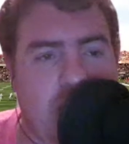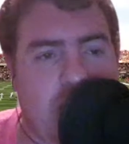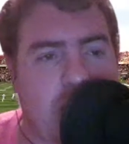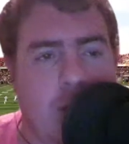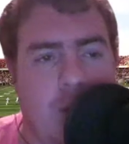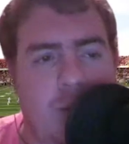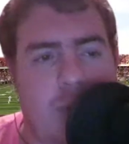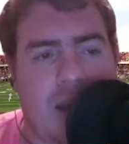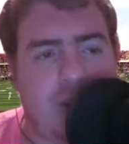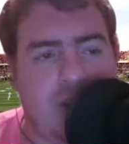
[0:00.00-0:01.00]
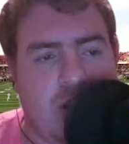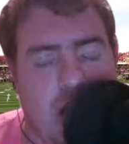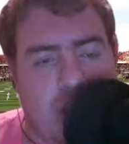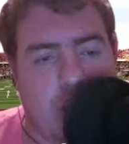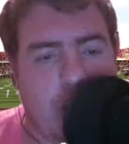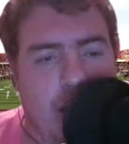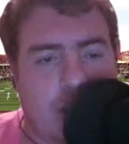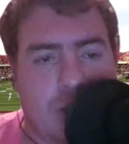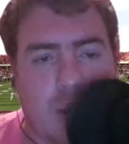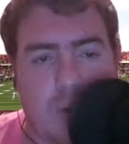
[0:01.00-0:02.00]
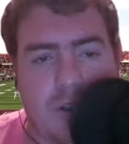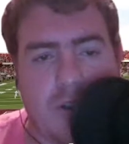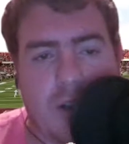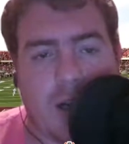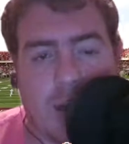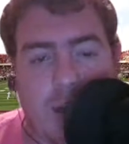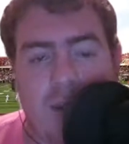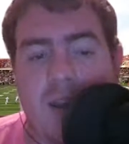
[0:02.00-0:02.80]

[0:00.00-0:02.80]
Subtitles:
couple of moves by Chicago I really wanted to talk about.